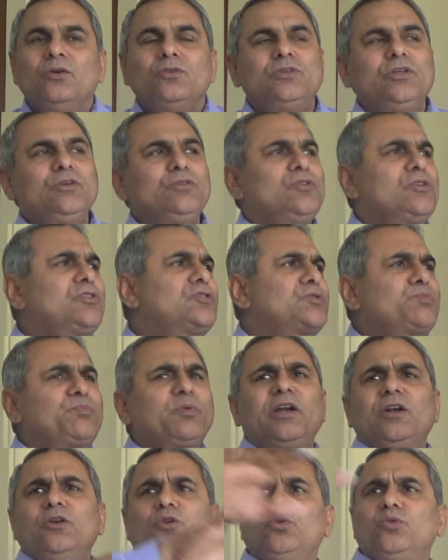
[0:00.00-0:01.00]
They were
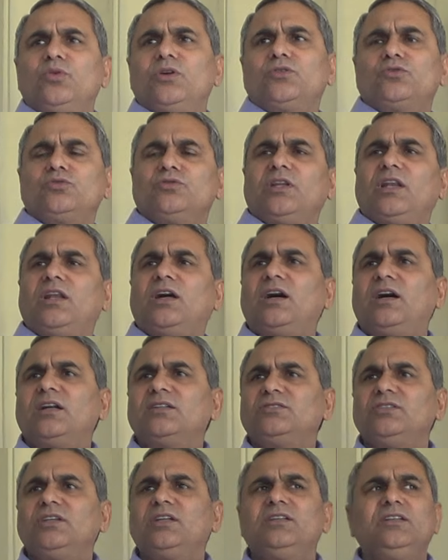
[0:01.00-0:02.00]
spread over to the
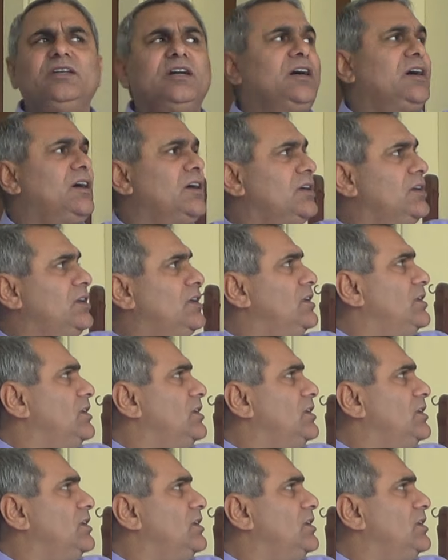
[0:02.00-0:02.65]
large area